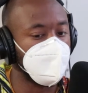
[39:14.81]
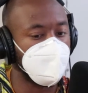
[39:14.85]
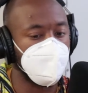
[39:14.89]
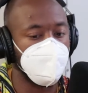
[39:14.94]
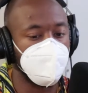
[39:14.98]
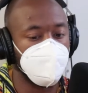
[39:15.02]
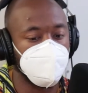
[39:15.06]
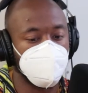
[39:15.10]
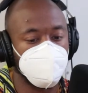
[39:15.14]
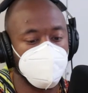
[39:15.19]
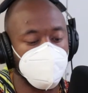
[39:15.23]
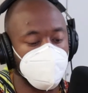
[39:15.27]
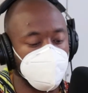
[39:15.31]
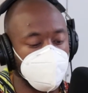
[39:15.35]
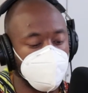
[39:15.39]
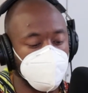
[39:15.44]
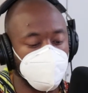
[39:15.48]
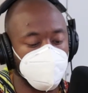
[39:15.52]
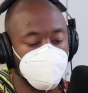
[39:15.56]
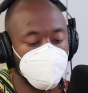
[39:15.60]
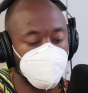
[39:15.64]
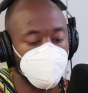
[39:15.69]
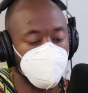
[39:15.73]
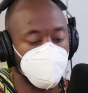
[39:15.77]

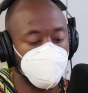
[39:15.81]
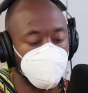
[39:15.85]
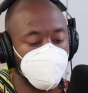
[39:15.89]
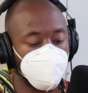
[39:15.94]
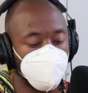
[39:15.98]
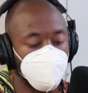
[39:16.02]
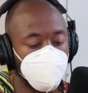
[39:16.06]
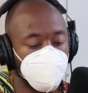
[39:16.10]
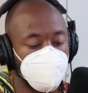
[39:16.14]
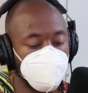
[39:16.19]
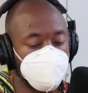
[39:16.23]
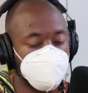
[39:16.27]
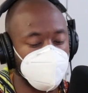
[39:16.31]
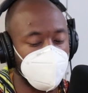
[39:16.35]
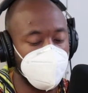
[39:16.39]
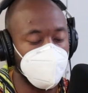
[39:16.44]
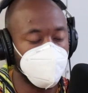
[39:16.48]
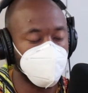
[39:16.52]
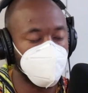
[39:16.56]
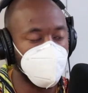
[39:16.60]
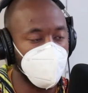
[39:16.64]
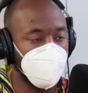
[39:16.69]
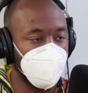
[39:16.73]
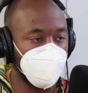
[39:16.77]
And we
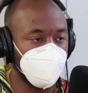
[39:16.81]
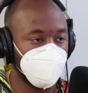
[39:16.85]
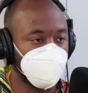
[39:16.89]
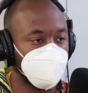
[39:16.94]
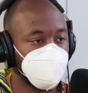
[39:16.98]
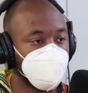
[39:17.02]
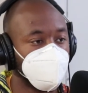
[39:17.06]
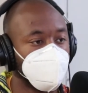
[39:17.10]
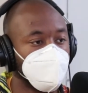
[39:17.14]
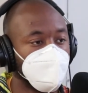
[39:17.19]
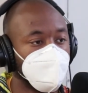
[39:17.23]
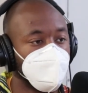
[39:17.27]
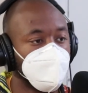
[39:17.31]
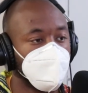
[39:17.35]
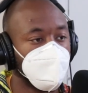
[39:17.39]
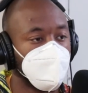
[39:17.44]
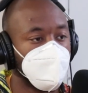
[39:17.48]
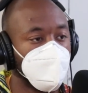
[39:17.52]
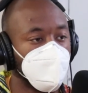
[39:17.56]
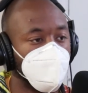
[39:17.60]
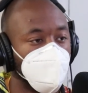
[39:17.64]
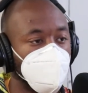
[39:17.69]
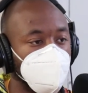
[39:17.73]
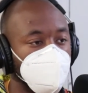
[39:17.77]
take back
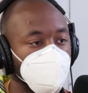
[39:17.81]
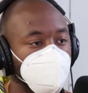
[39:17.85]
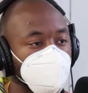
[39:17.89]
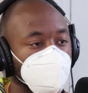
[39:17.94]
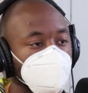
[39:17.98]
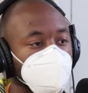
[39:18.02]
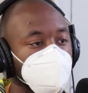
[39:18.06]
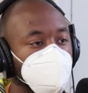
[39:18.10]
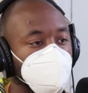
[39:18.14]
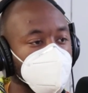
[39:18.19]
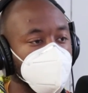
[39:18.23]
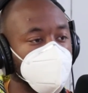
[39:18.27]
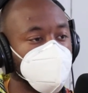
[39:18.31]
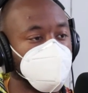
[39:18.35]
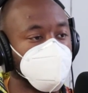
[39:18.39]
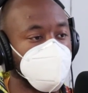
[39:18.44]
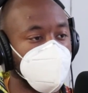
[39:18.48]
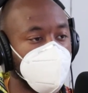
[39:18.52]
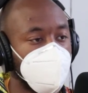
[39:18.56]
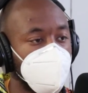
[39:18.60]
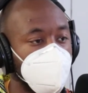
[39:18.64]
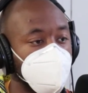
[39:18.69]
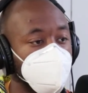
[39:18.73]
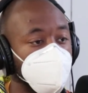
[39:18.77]
what it really means
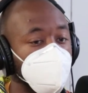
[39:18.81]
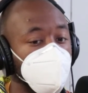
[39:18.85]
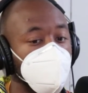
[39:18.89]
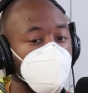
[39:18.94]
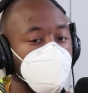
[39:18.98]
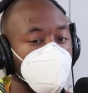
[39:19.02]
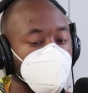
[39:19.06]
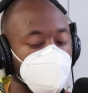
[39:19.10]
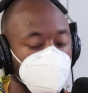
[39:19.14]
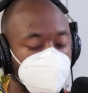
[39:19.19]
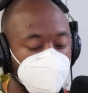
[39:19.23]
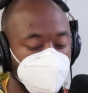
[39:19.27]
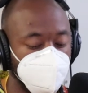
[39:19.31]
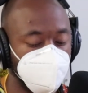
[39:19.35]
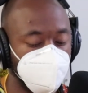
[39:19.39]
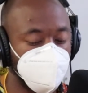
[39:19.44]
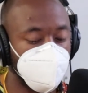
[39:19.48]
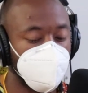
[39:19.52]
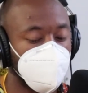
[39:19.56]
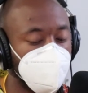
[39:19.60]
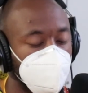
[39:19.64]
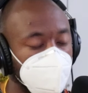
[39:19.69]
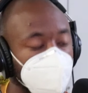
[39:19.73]
to have legit